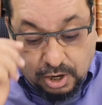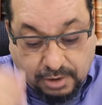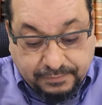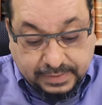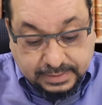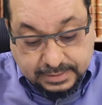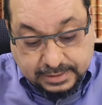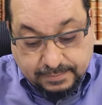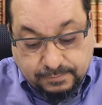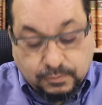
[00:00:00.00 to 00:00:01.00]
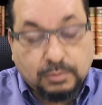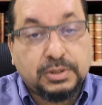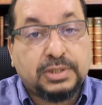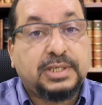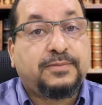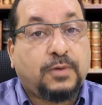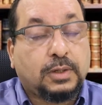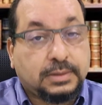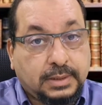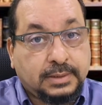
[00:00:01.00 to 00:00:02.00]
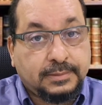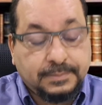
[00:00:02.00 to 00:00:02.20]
of it from the defaulter,